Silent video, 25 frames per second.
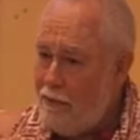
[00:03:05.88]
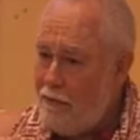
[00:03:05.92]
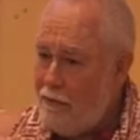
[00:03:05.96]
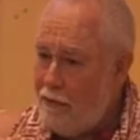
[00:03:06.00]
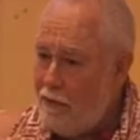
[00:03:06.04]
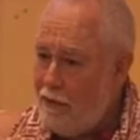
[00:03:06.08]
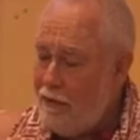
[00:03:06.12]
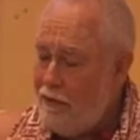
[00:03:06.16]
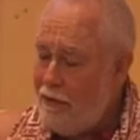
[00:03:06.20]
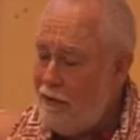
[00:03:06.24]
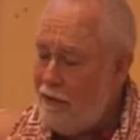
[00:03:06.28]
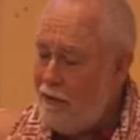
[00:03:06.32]

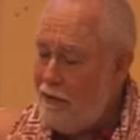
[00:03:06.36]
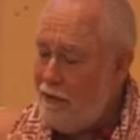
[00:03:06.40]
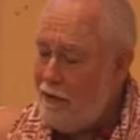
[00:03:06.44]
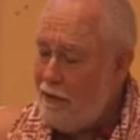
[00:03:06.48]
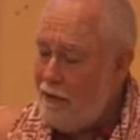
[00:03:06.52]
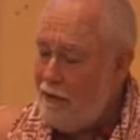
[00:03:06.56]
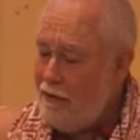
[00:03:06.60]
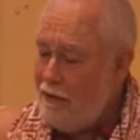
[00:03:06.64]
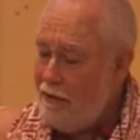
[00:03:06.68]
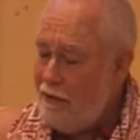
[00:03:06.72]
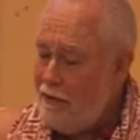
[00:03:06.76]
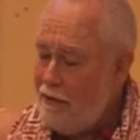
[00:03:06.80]
Wait.
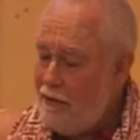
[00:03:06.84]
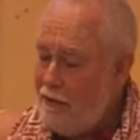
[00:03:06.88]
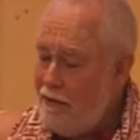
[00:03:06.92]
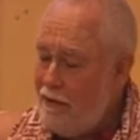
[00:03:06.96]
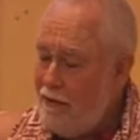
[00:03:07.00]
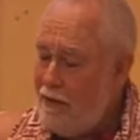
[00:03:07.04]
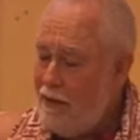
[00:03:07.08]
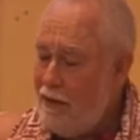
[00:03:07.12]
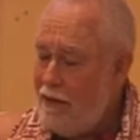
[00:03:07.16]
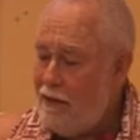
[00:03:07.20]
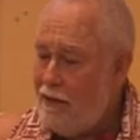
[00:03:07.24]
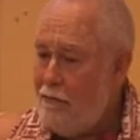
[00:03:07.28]

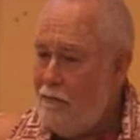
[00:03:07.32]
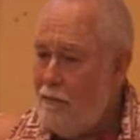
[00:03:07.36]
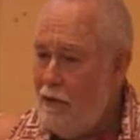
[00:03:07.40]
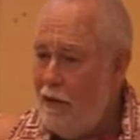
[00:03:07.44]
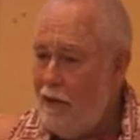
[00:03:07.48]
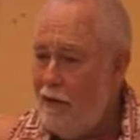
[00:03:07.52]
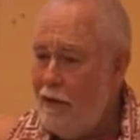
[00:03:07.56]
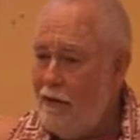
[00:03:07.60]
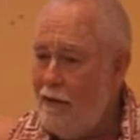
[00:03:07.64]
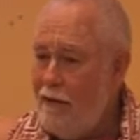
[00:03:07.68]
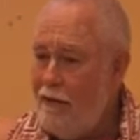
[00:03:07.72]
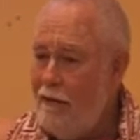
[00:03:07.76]
Take the
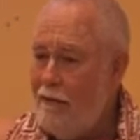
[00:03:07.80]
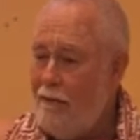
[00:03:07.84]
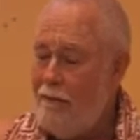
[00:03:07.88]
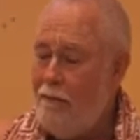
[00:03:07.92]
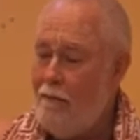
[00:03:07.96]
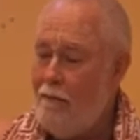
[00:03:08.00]
mic.